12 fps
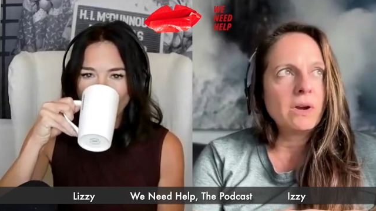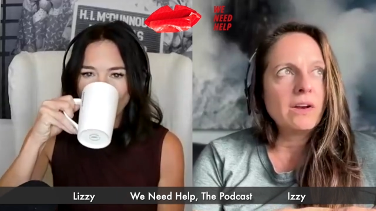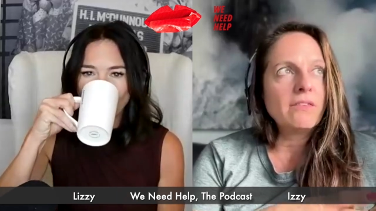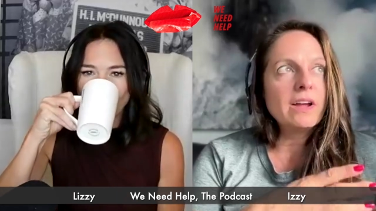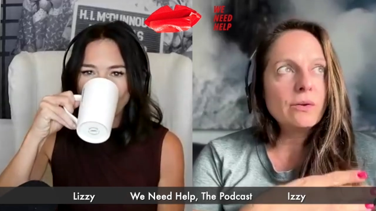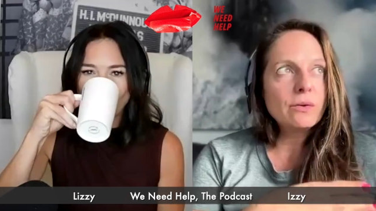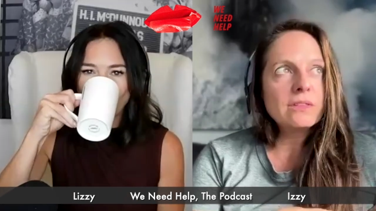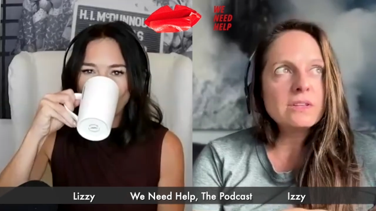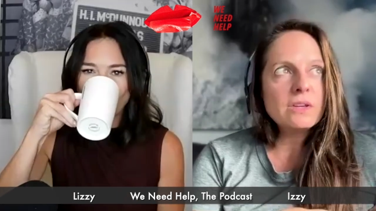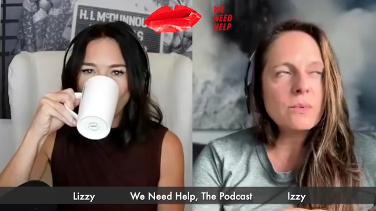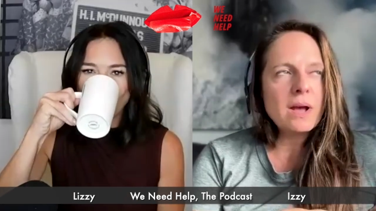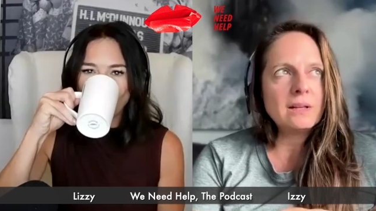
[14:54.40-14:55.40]
Speaker 1: whenever I go to
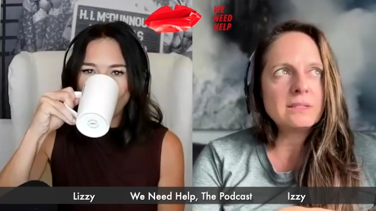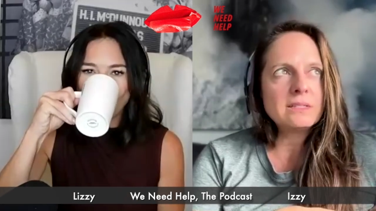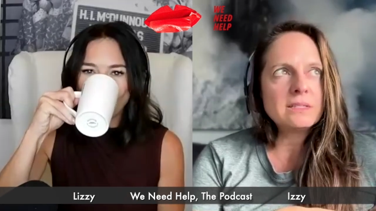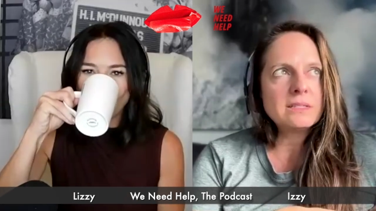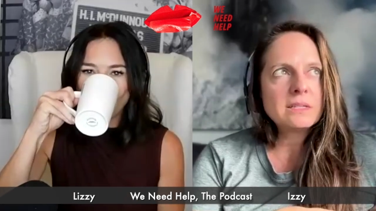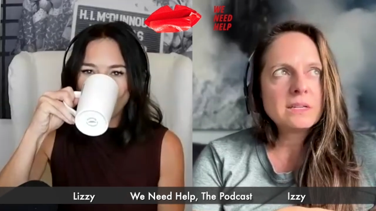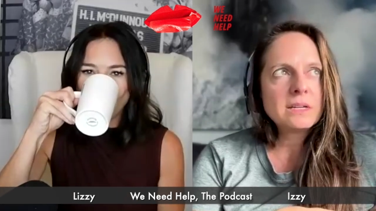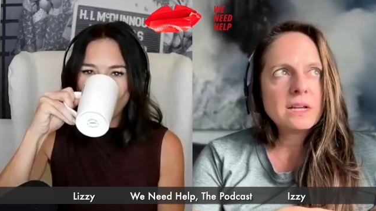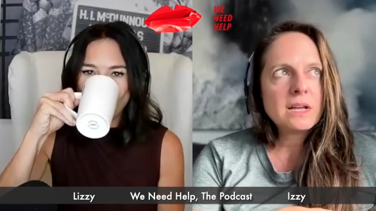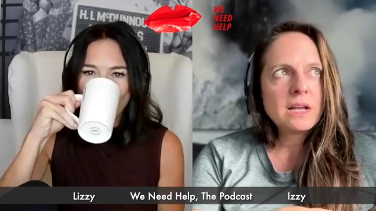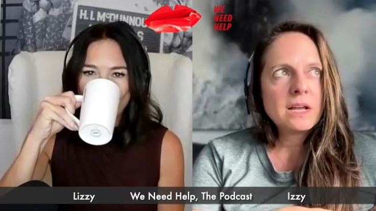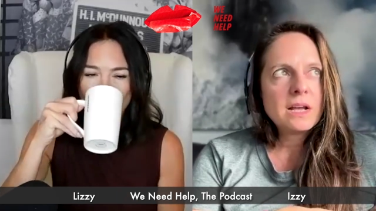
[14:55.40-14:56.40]
the US,
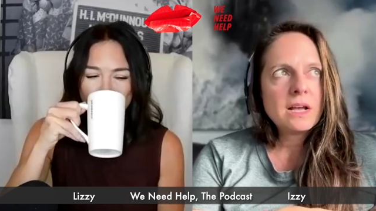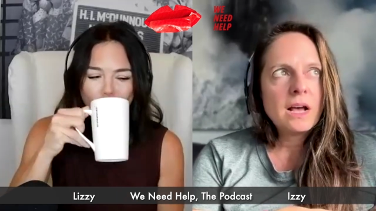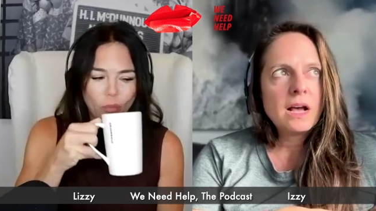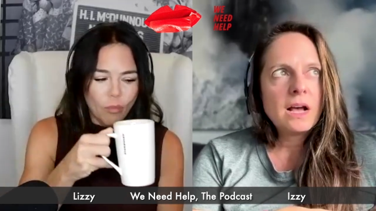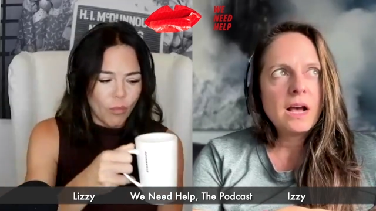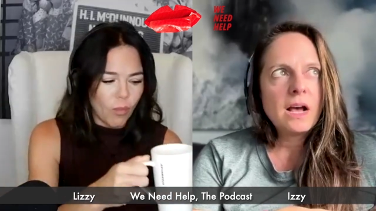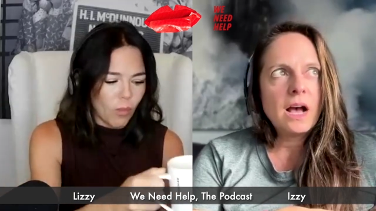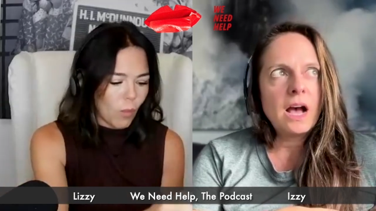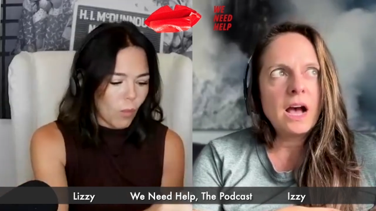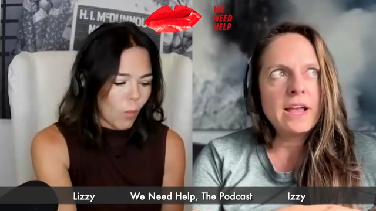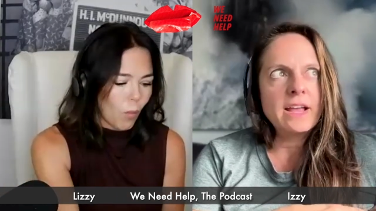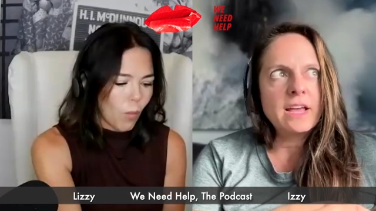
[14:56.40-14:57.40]

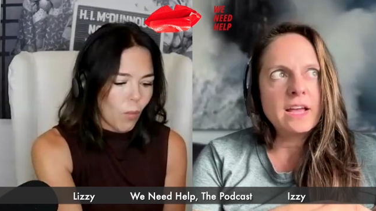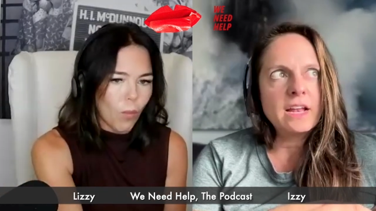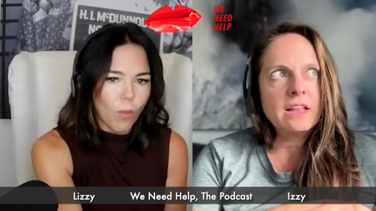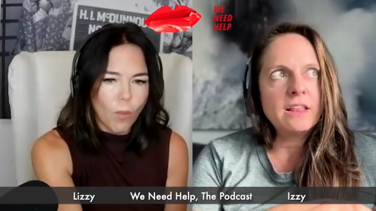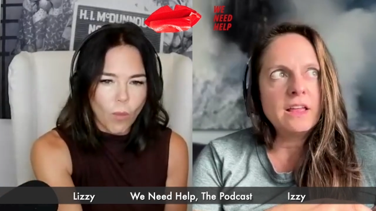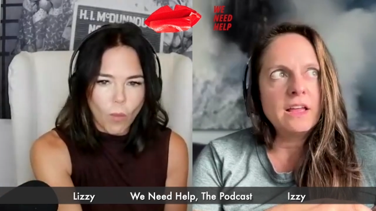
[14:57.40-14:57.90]
I get